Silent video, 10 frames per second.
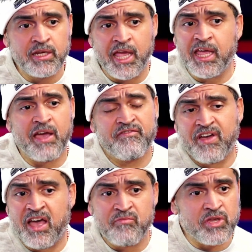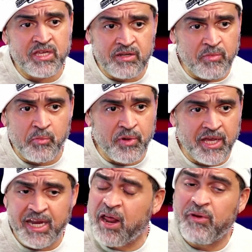I ain't got $5 million in my
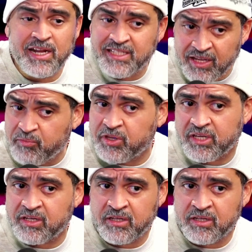pocket. I don't got $10 million.